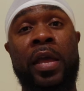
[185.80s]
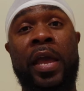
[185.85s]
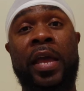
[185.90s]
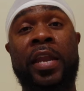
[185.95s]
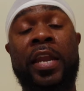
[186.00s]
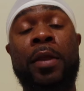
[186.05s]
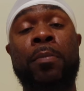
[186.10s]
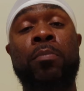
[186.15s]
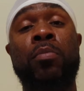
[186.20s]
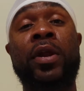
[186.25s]

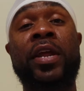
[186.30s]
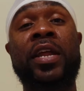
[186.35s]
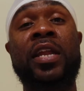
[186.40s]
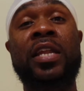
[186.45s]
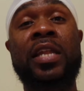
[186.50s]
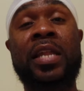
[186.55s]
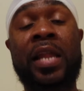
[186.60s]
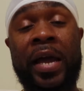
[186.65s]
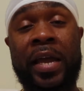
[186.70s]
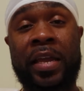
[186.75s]
And they bring
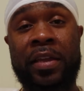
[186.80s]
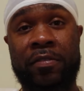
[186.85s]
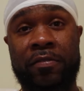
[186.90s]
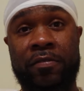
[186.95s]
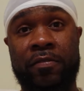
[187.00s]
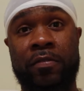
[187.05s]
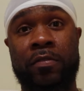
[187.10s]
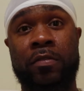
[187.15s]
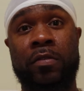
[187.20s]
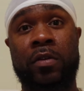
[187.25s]

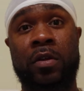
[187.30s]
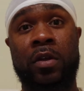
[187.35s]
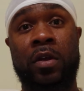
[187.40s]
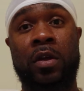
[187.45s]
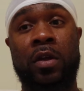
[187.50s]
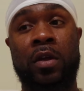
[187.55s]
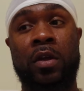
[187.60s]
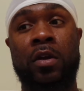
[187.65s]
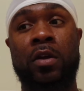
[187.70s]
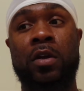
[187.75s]
life
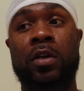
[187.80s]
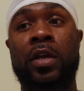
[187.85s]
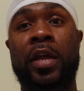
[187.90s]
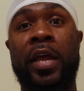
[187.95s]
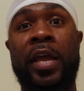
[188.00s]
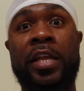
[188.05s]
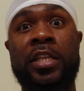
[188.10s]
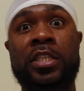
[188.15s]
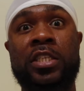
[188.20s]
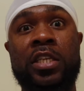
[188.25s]

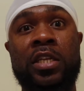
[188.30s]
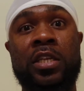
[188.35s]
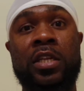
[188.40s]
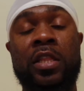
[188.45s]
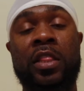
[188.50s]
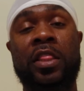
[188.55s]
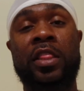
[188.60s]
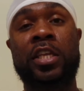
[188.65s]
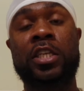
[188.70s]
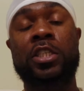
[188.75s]

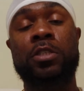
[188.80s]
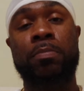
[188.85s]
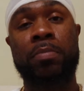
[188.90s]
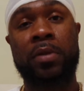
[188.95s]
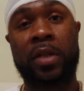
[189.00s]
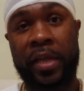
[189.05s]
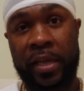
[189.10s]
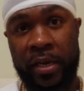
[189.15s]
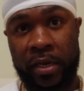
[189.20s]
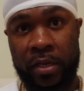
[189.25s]
into this
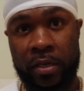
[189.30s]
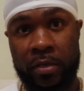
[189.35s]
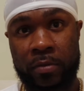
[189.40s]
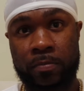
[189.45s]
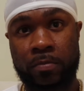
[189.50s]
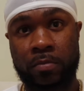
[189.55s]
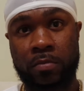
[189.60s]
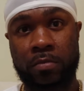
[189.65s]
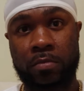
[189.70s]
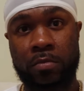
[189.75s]
planet.
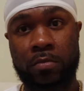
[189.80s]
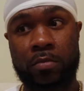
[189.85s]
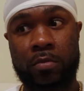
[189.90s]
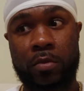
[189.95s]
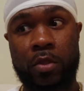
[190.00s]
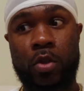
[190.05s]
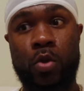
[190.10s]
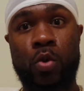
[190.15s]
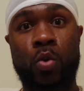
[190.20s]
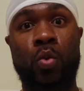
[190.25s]

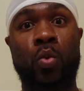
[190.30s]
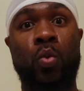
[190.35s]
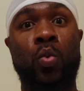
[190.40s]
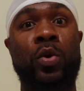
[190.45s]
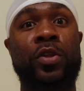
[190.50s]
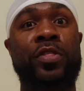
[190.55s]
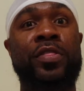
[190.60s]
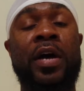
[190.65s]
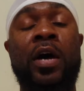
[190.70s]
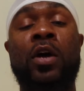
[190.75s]

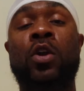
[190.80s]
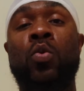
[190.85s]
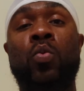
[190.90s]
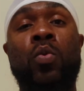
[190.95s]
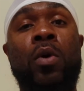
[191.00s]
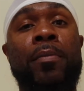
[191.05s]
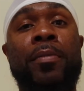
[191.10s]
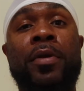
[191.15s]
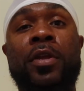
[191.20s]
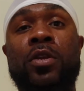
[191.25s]
Without a
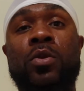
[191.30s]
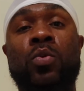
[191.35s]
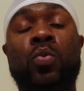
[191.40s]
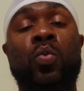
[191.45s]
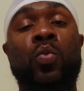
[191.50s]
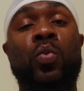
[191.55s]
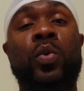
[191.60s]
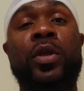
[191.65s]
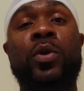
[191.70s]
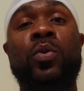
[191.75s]
woman,
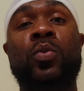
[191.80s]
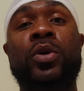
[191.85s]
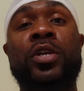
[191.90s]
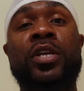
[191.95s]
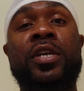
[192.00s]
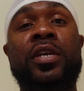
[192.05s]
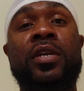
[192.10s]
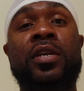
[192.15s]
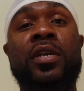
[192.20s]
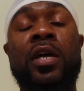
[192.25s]

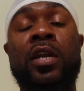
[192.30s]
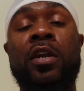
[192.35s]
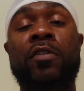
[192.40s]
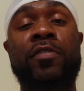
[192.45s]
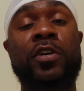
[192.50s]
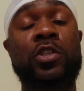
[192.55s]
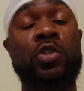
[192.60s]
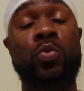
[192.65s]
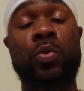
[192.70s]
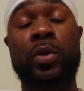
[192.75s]
none
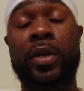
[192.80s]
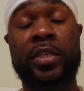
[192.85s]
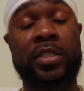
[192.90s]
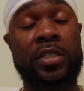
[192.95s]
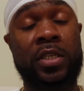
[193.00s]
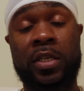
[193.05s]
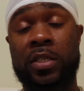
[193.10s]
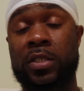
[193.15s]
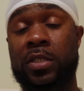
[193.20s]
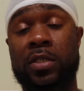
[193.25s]
of us would
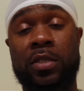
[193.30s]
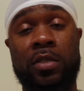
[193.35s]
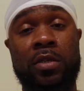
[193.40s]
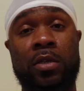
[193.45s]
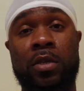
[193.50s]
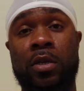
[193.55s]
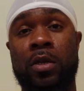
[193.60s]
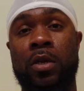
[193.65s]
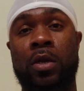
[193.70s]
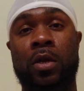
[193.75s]
exist.
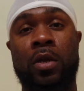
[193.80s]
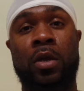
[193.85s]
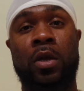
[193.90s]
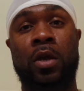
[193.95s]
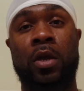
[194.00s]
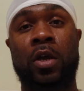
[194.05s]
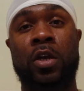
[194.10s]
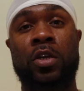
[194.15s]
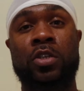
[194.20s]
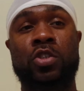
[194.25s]

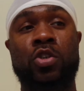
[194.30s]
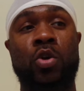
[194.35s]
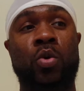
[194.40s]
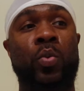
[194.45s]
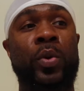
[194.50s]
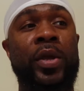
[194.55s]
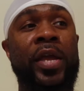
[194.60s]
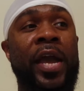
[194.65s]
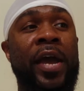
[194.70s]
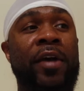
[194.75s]
So
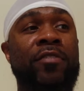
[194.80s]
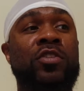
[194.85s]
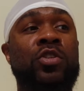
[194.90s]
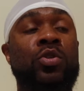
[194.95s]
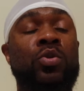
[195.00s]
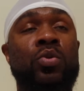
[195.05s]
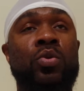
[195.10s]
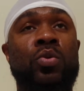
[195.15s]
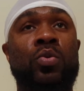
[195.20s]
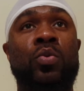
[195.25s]
we have
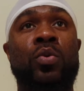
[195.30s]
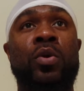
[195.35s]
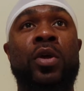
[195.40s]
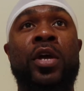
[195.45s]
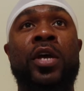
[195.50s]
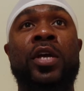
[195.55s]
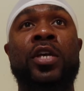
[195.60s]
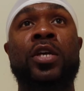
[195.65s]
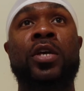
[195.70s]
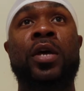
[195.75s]
to,
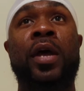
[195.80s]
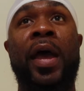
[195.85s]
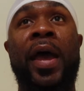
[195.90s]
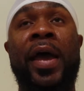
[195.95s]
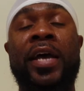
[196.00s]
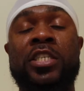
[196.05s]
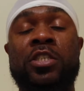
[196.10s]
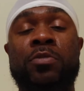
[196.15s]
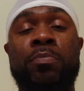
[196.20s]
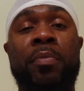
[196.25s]

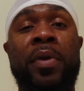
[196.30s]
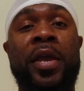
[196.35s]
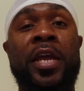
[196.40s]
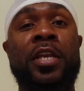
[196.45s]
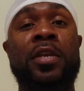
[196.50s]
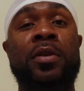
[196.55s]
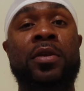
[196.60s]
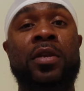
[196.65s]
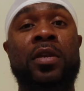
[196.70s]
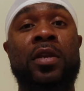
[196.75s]
as
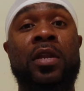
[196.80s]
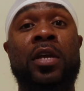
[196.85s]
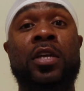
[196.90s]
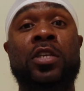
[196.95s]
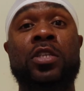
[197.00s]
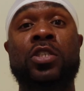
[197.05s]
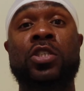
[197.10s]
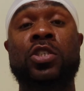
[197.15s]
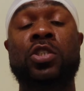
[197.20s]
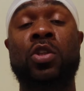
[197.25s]
men,
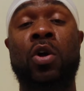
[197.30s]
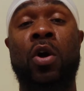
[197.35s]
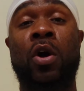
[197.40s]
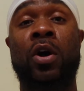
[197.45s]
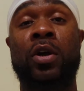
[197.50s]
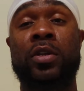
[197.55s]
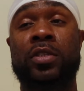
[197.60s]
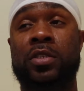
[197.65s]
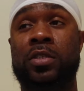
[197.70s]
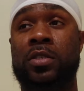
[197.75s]

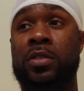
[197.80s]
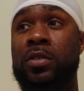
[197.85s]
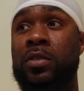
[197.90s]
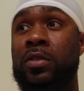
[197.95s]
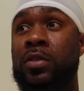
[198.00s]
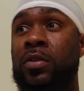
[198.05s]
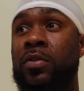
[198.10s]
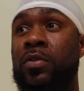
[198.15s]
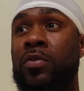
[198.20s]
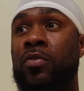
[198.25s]
start
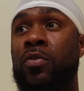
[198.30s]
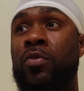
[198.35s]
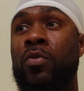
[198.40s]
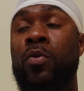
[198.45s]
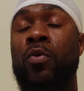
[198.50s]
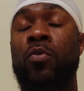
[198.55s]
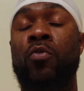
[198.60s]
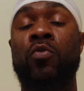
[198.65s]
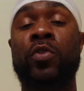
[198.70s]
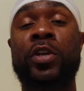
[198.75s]

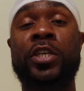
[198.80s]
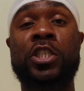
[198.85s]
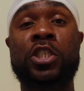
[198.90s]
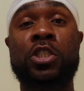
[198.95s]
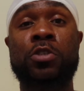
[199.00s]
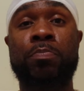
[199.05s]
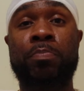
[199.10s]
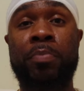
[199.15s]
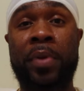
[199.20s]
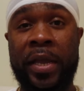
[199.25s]

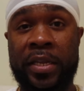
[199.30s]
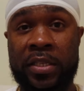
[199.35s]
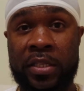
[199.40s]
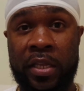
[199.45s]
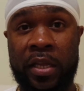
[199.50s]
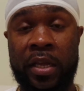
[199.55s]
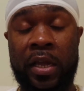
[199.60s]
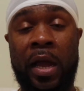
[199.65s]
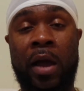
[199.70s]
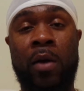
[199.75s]

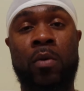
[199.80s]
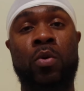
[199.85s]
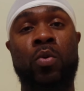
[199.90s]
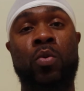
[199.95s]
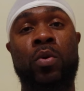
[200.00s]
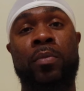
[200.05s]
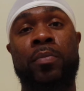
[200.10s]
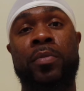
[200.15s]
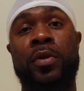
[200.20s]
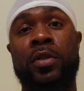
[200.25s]
respecting our
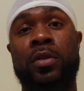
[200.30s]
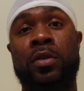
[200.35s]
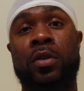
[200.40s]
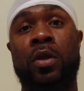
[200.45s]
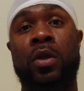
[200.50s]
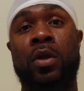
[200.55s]
women.